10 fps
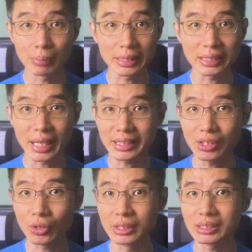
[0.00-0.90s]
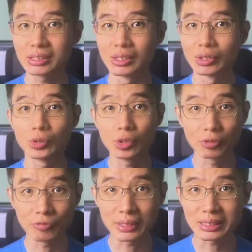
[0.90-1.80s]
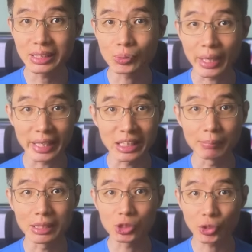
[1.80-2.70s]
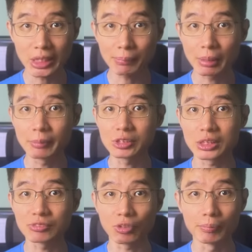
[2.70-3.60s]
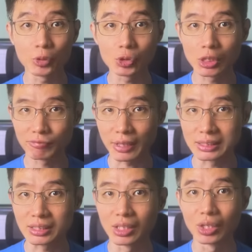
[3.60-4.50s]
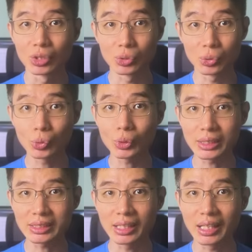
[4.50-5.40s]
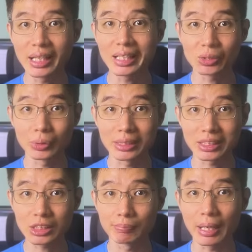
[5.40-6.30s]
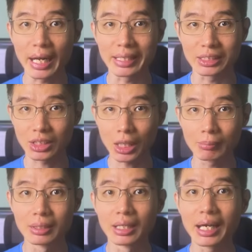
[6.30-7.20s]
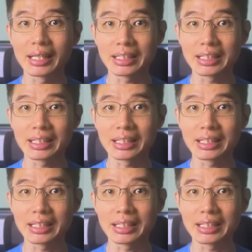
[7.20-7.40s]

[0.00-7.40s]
place any orders, you first need to enable trading permissions for mutual funds. To do this, head to the search bar at the top and